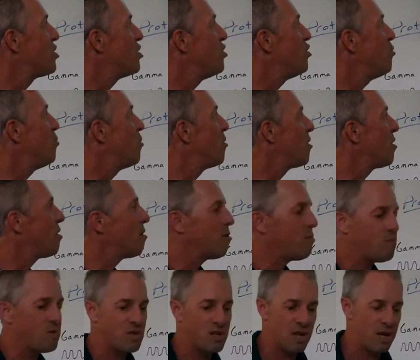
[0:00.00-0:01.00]
tube
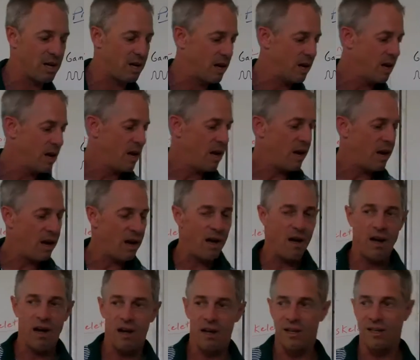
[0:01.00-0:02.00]
worms, and
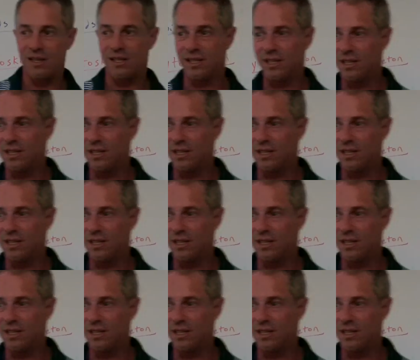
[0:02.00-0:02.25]
uh,